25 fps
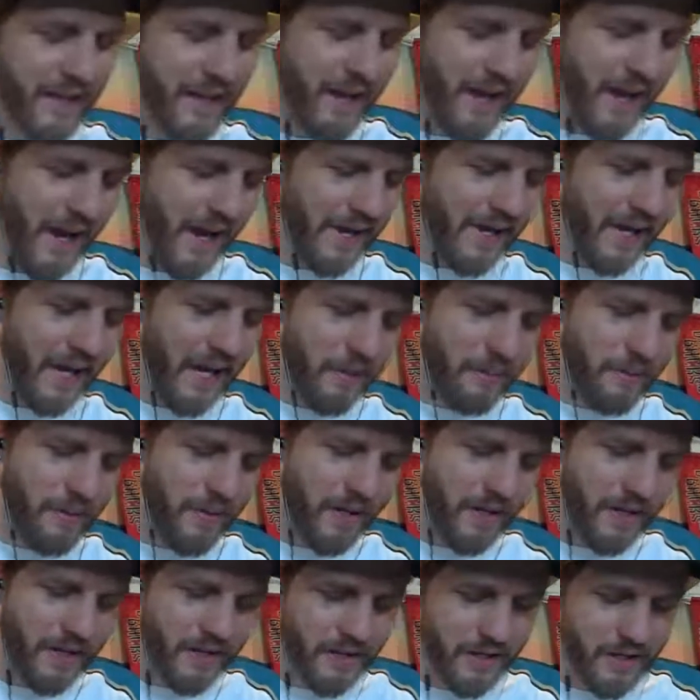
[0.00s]
I got a
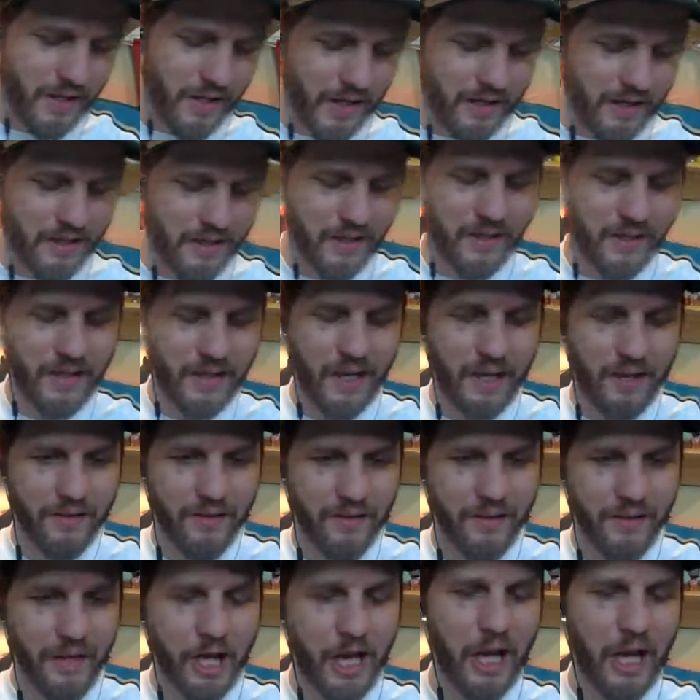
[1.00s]
pretty good idea how the
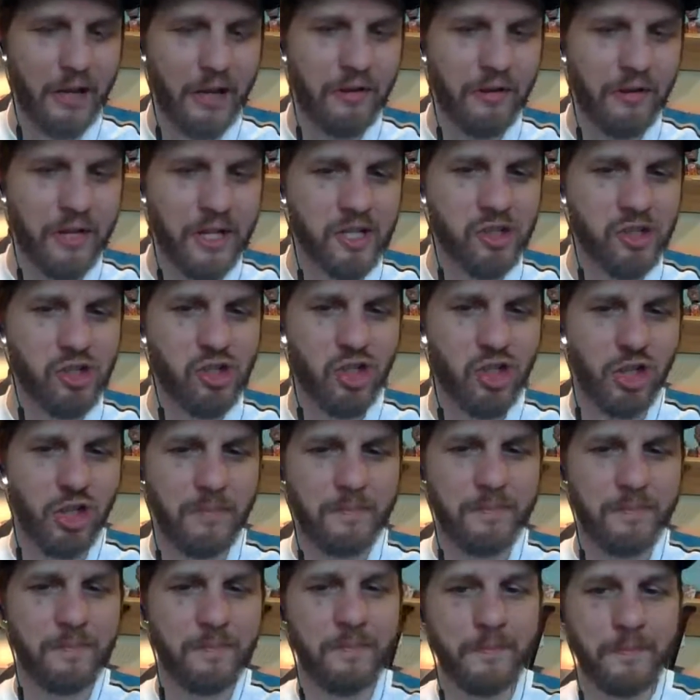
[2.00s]
lottery should
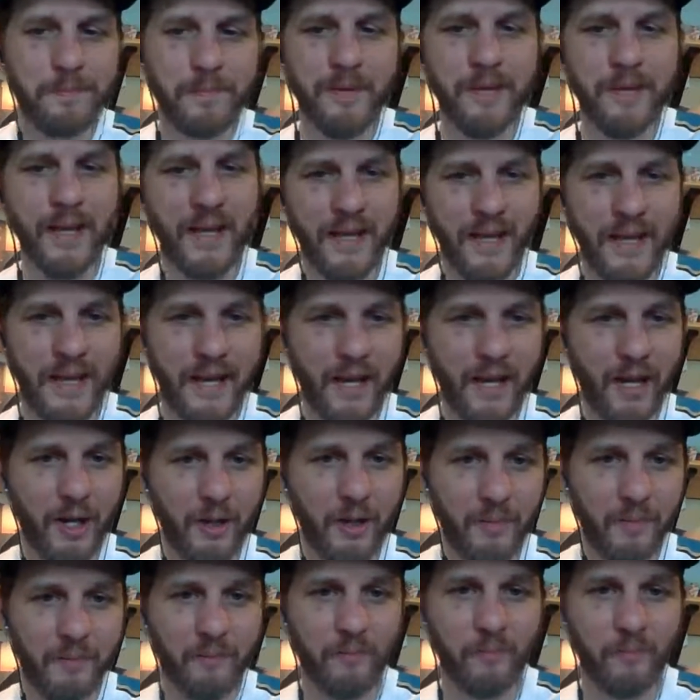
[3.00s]
play out.